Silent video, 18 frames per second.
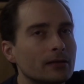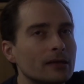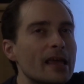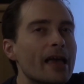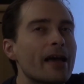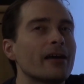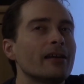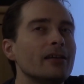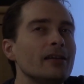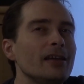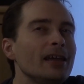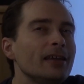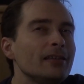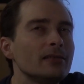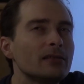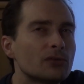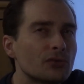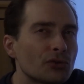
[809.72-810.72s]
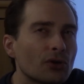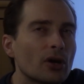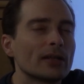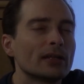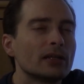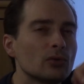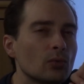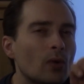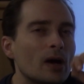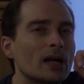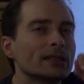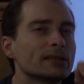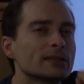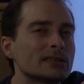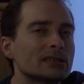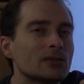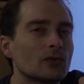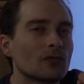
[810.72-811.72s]
yeah, internal
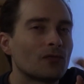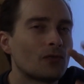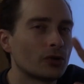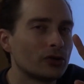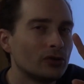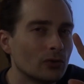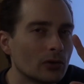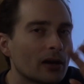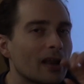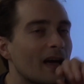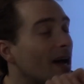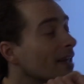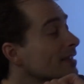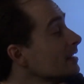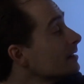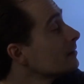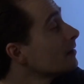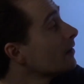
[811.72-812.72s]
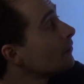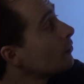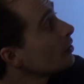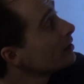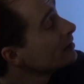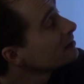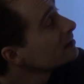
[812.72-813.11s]
one, so for your LAN, for